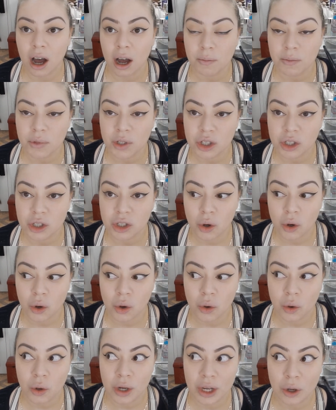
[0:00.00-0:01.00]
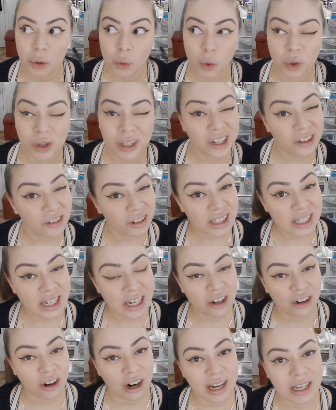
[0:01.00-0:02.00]
so it will
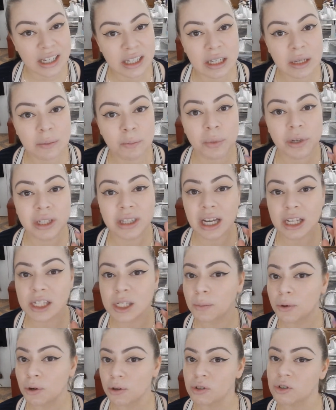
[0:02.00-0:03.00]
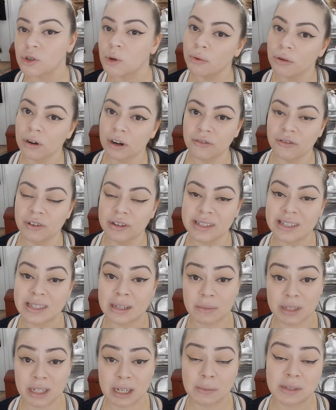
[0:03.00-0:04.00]
irritate your eyes, but that's personal preference.
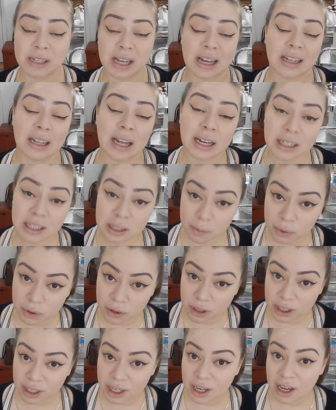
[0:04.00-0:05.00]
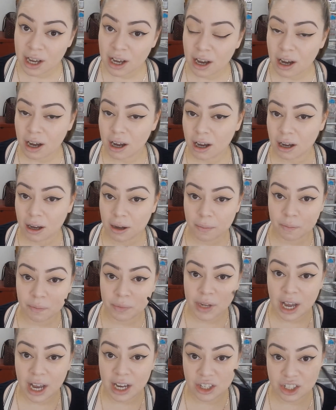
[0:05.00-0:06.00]
Sometimes I like to put
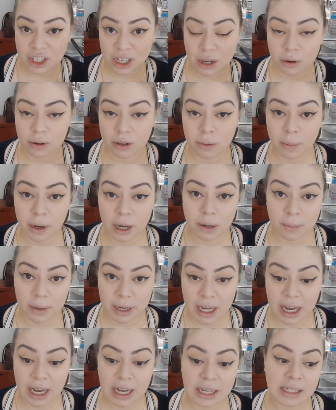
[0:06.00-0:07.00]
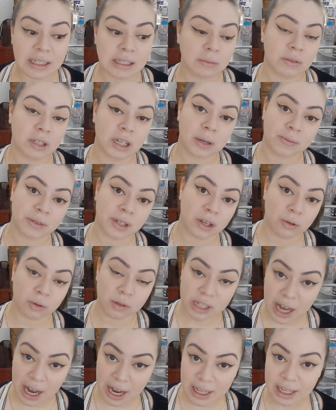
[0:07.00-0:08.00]
eyeshadow on the bottom of my eyes, sometimes I
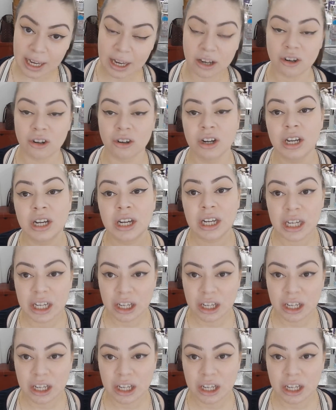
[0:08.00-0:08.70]
use eyeliner.